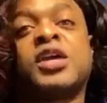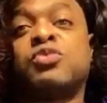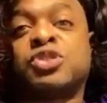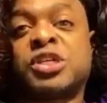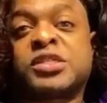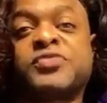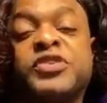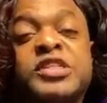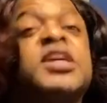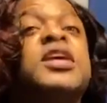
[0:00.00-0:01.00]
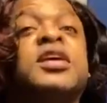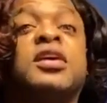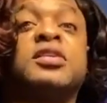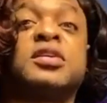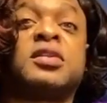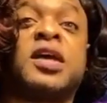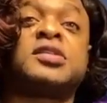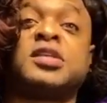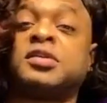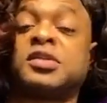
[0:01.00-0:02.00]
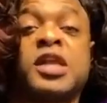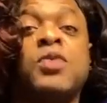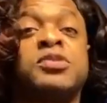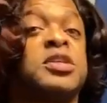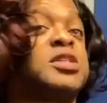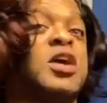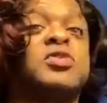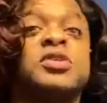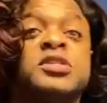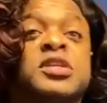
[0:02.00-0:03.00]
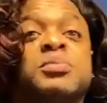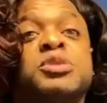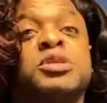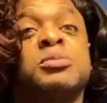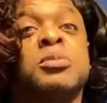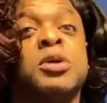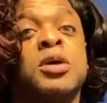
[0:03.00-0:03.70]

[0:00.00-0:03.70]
just fatigued. That was his only symptom.